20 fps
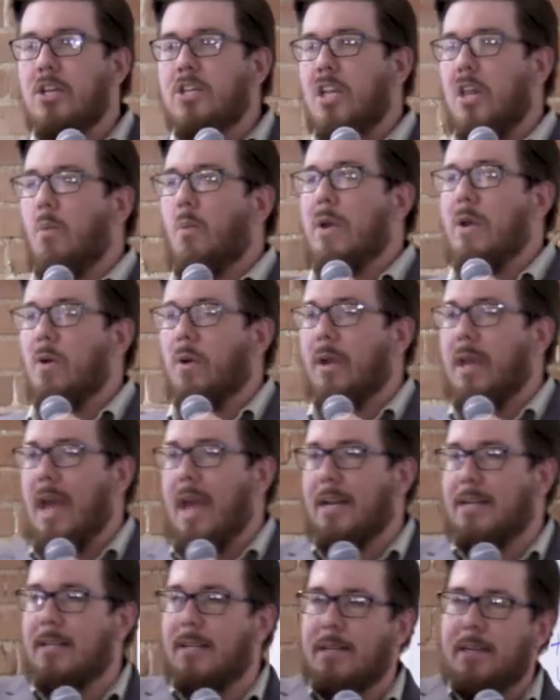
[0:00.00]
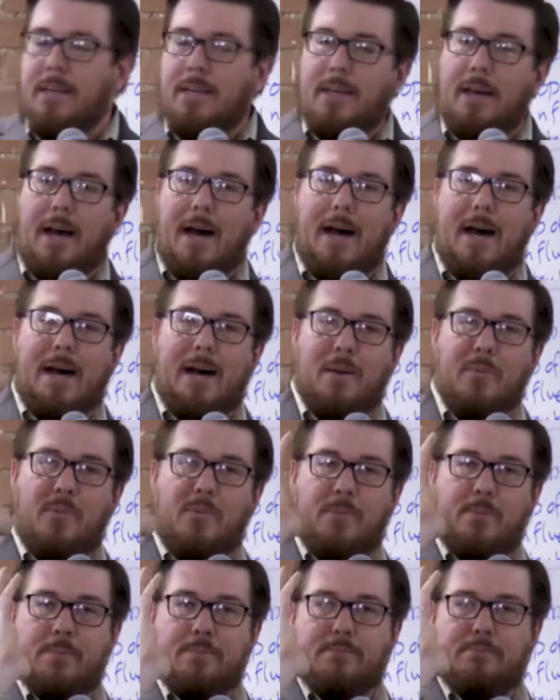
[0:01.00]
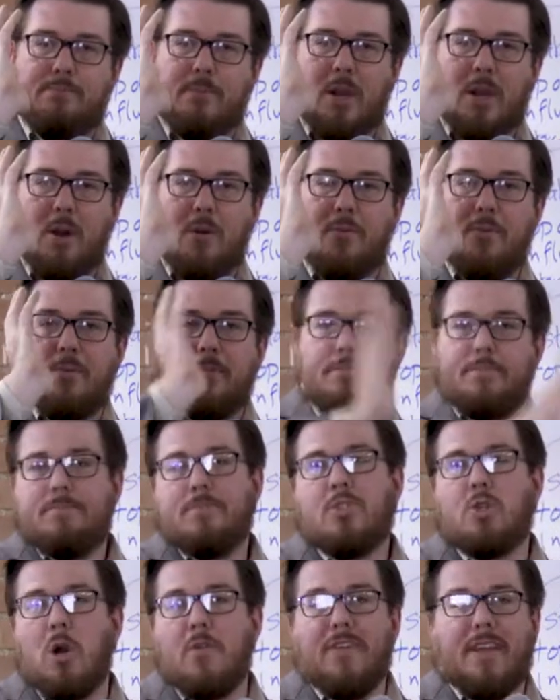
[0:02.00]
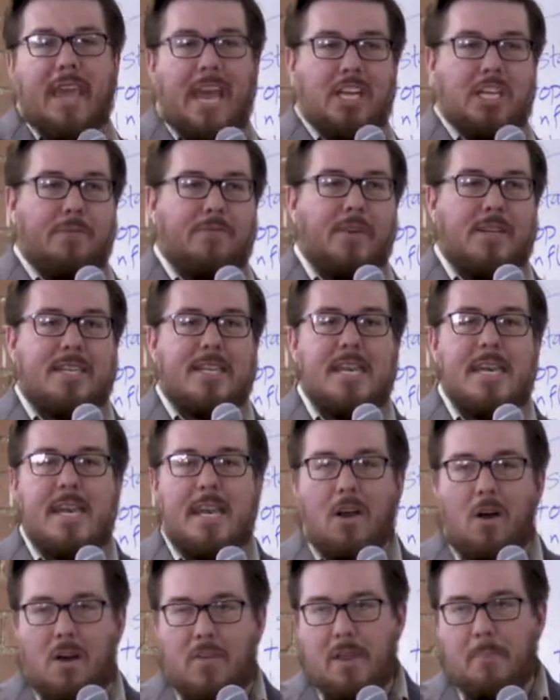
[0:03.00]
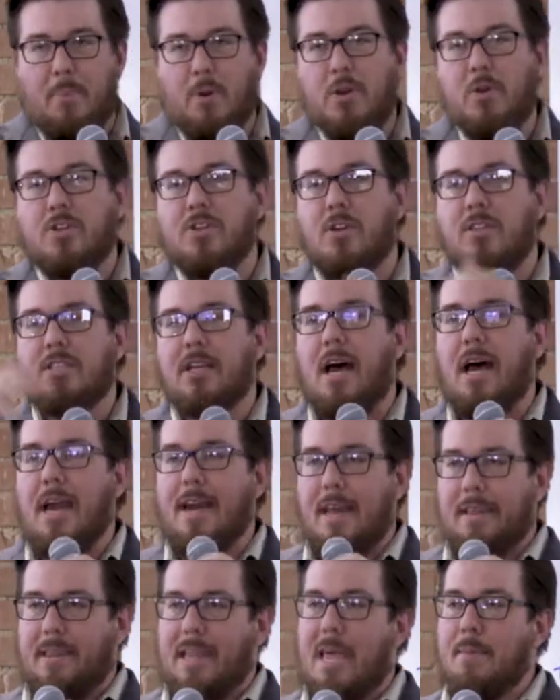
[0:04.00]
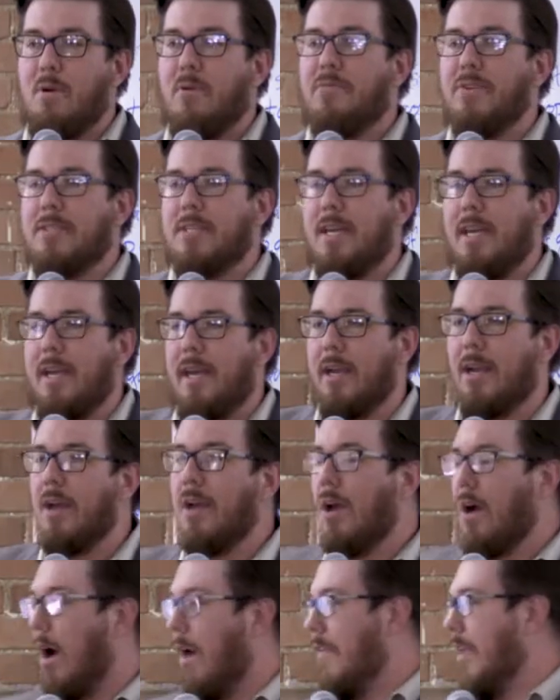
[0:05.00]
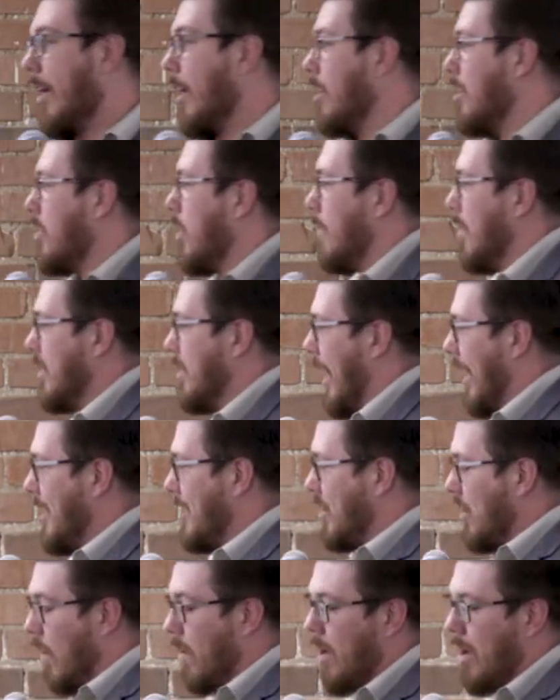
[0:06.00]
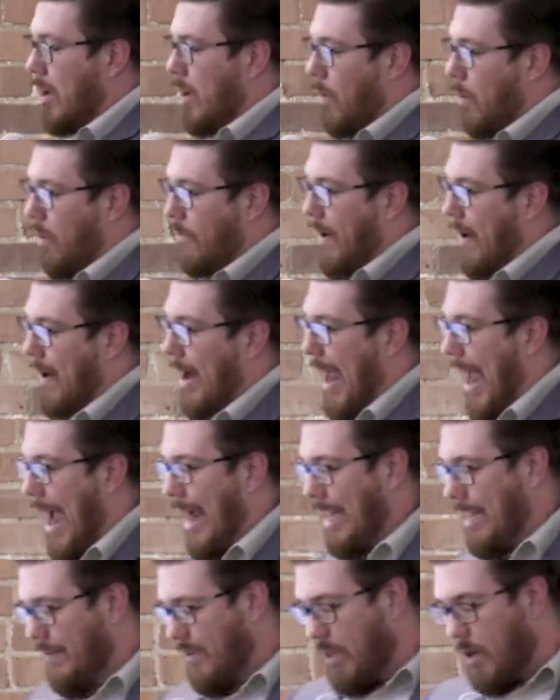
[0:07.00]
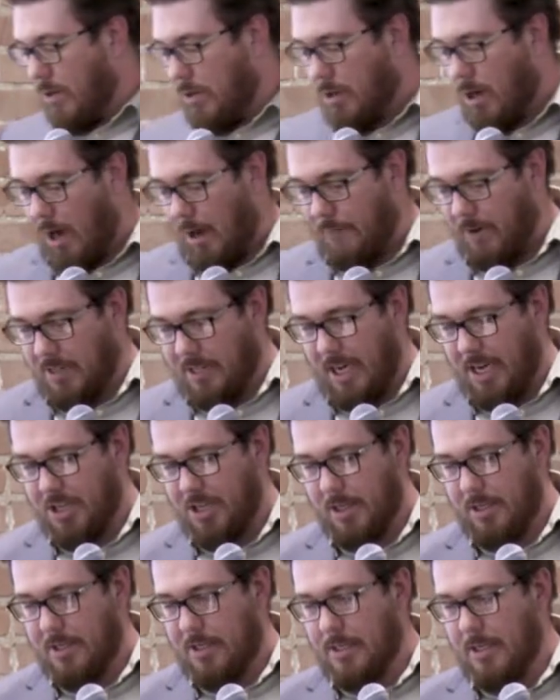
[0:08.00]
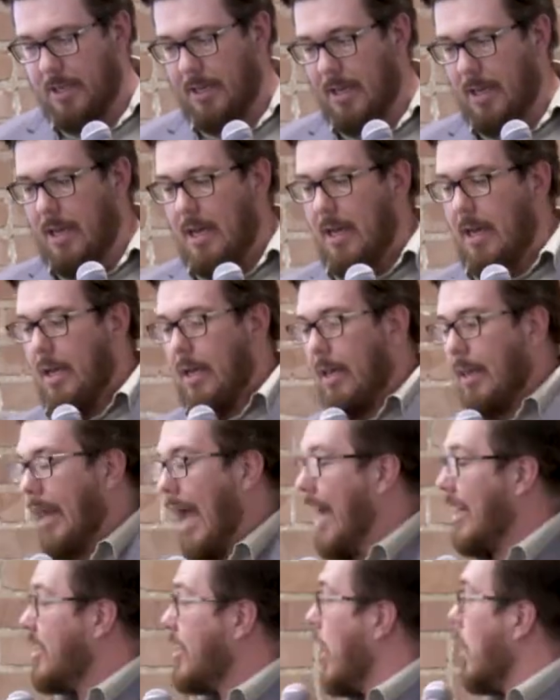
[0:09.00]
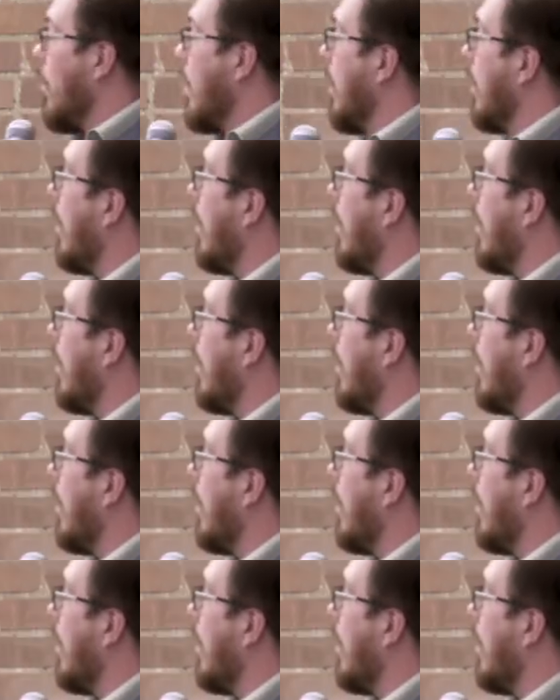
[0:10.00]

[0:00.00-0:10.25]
so that we don't get uh, you know, certification fatigue on the producer side and label fatigue on the consumer side. So we're very active in those conversations. Last year, we